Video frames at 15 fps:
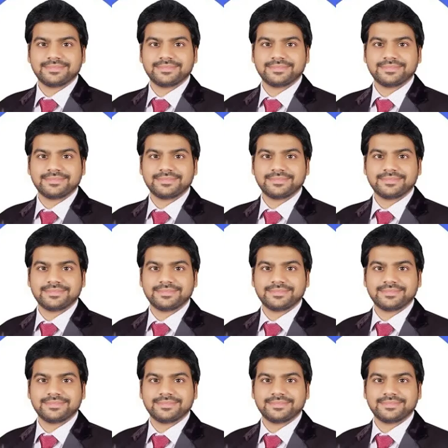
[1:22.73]

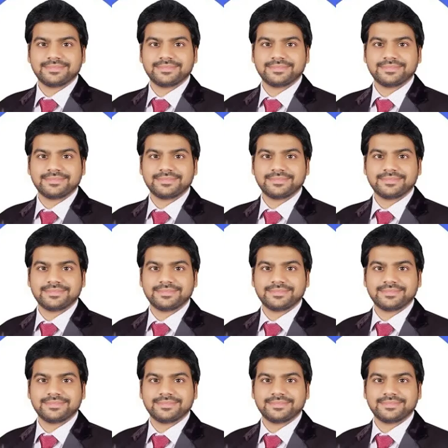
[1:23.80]

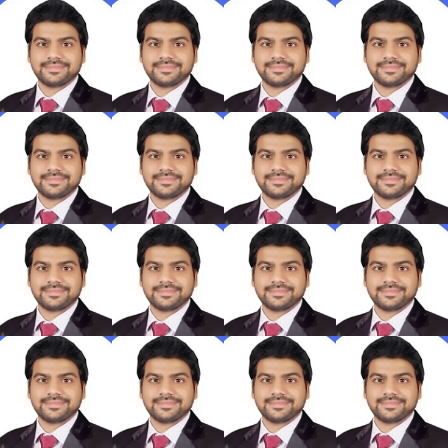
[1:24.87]

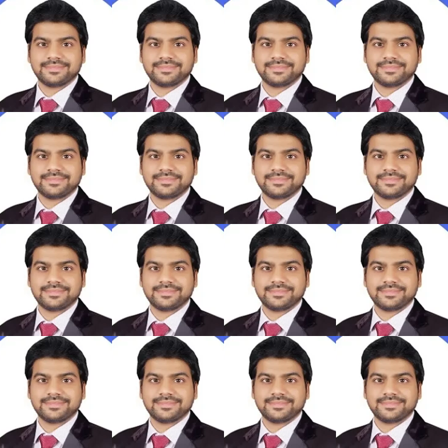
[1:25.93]
(no lip movement)